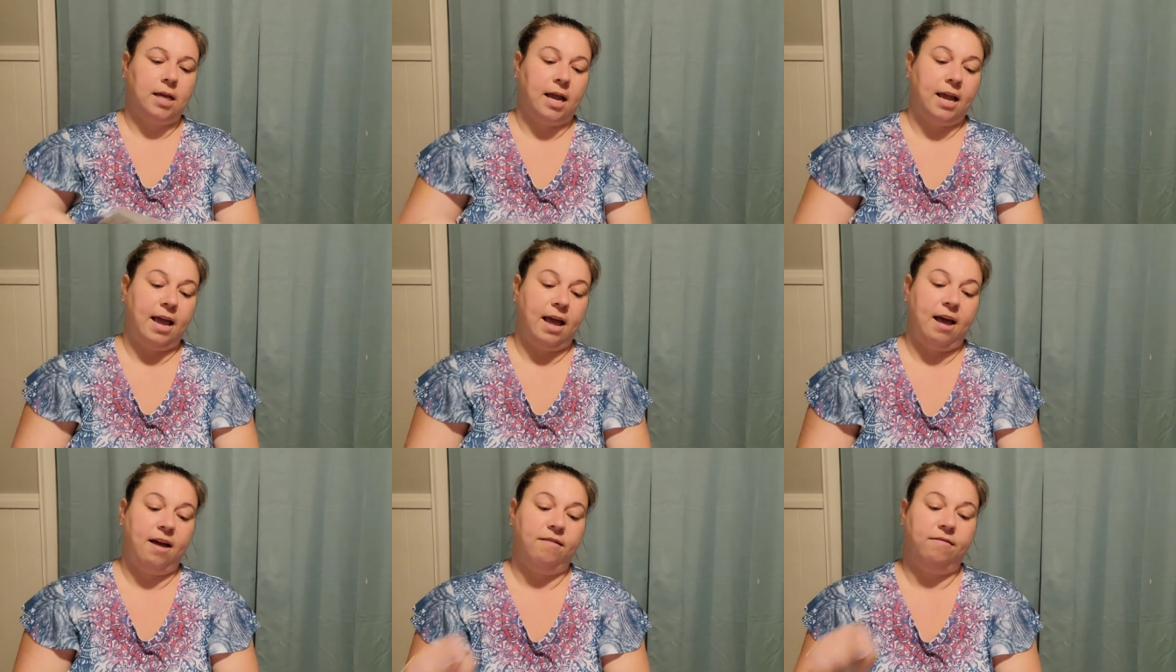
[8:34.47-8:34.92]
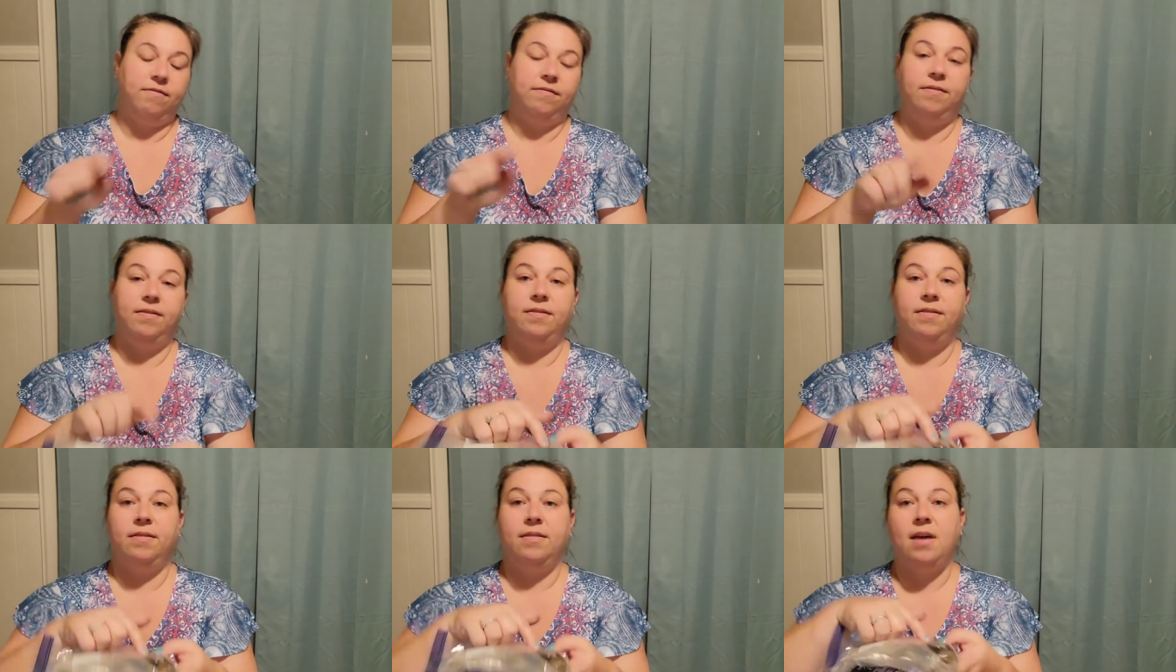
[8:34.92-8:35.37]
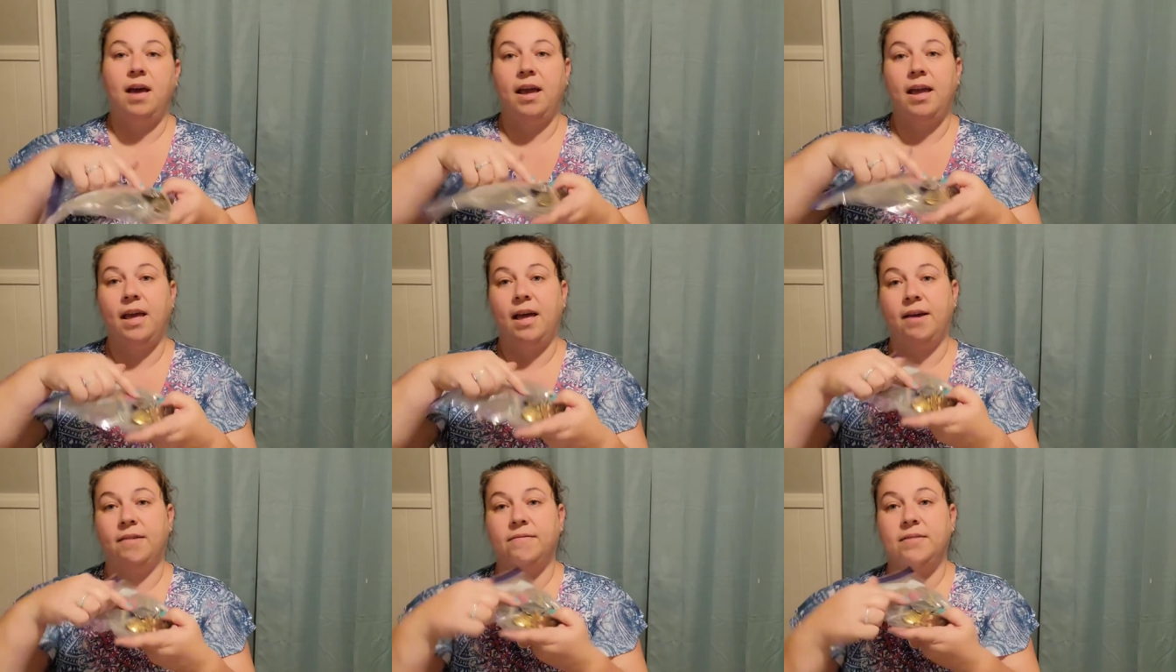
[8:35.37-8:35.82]
I have I
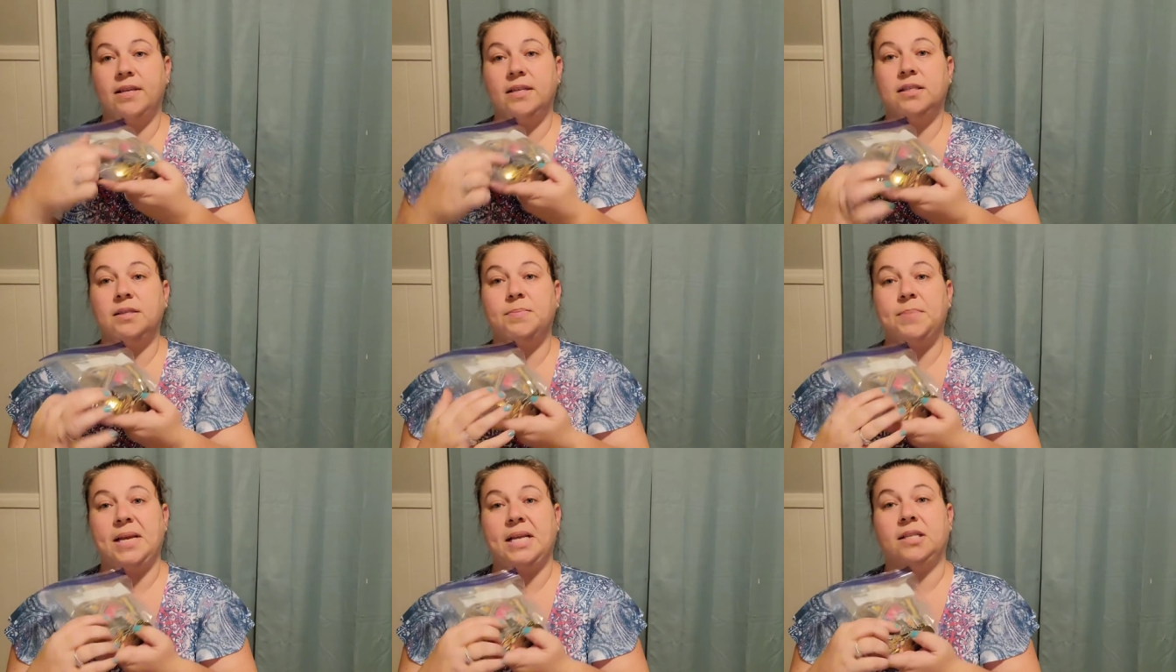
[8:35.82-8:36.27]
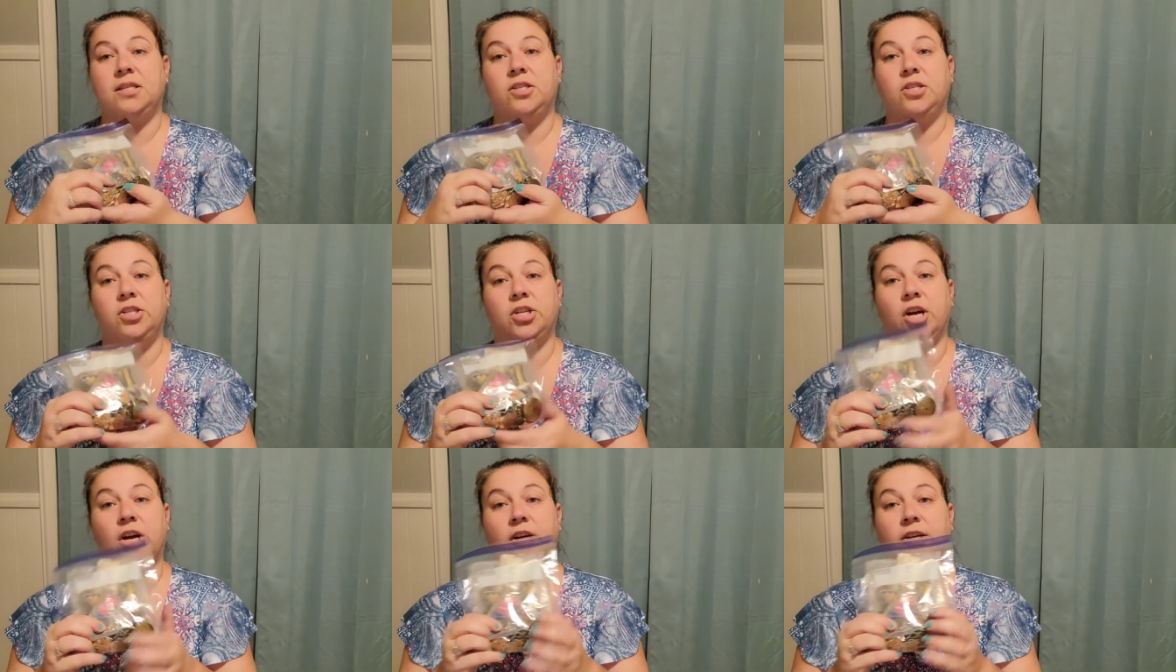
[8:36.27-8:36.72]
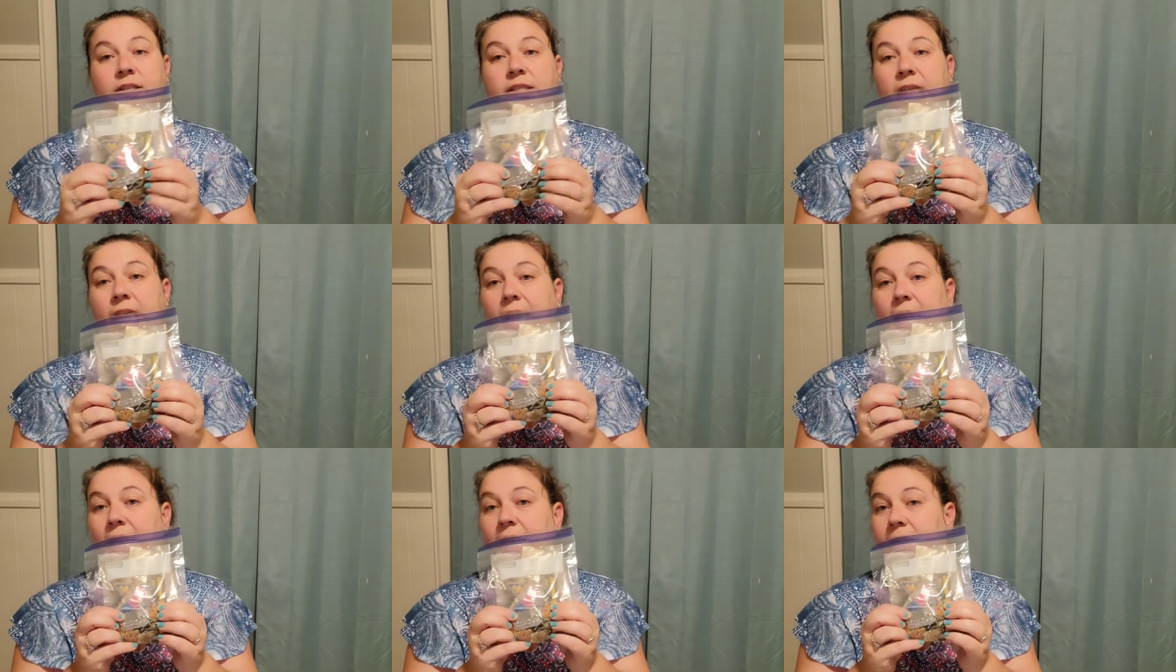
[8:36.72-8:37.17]
have this man's dog
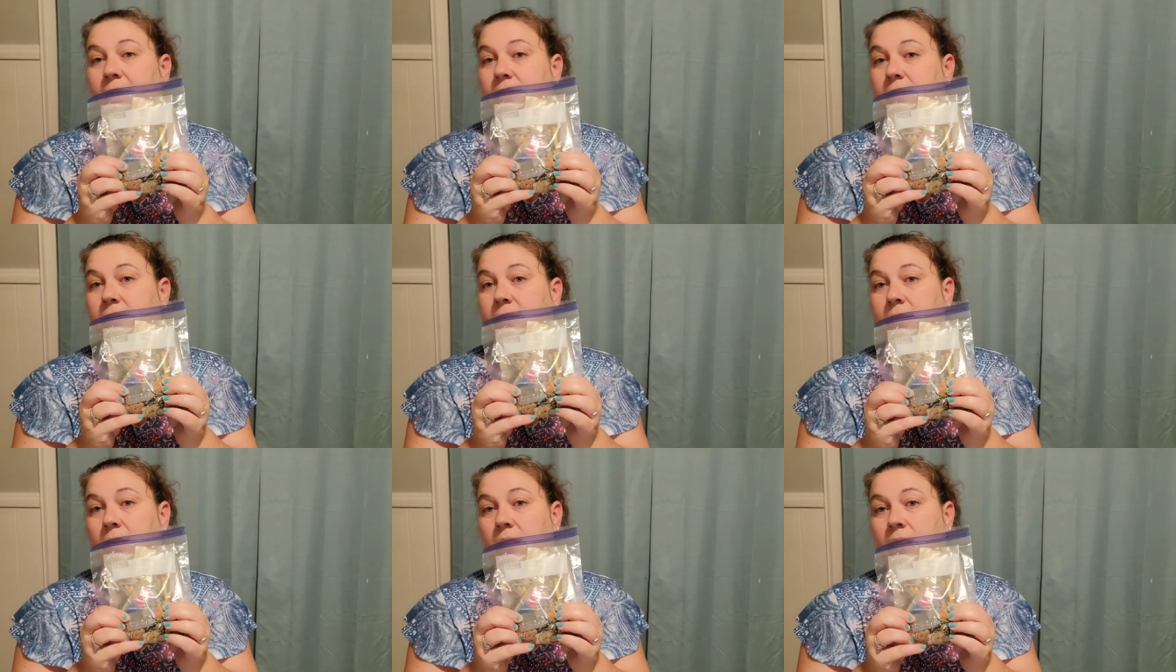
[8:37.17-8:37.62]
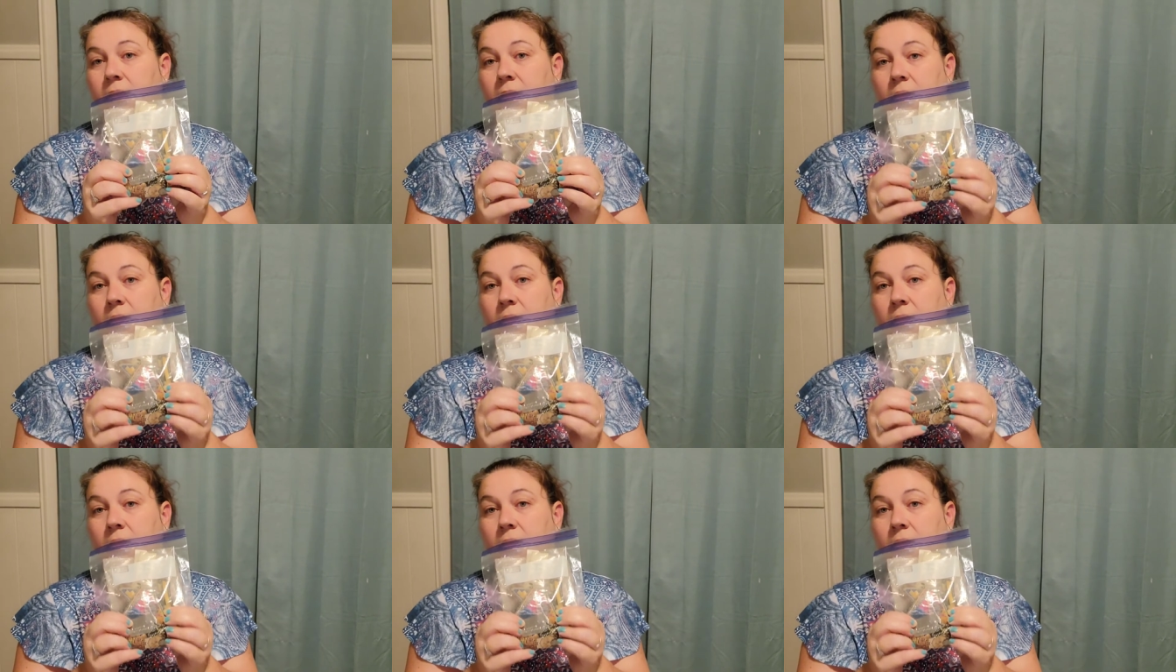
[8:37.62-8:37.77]
tags.